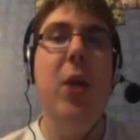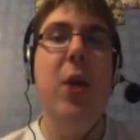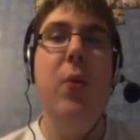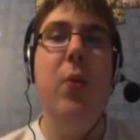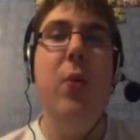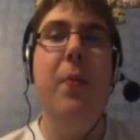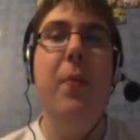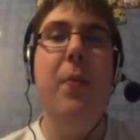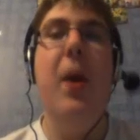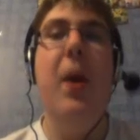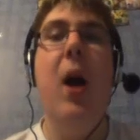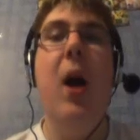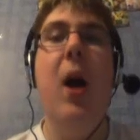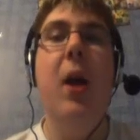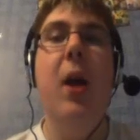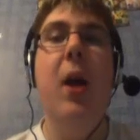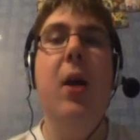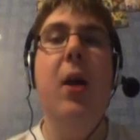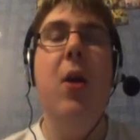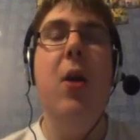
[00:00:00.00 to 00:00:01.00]
in the game that you
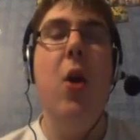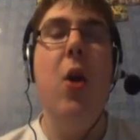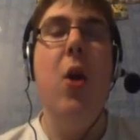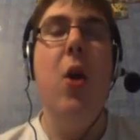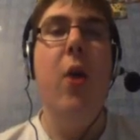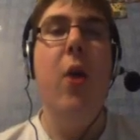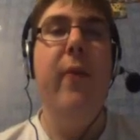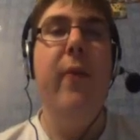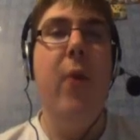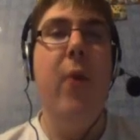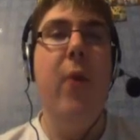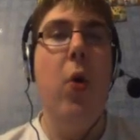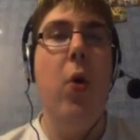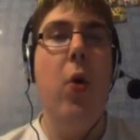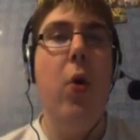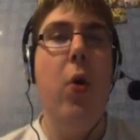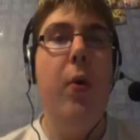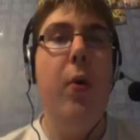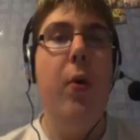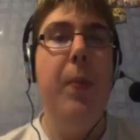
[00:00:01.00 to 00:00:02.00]
would buy
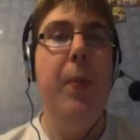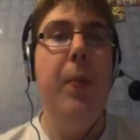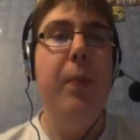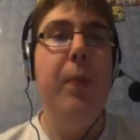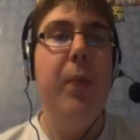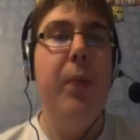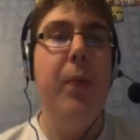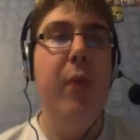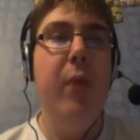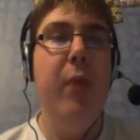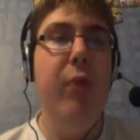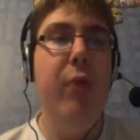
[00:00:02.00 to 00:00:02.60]
for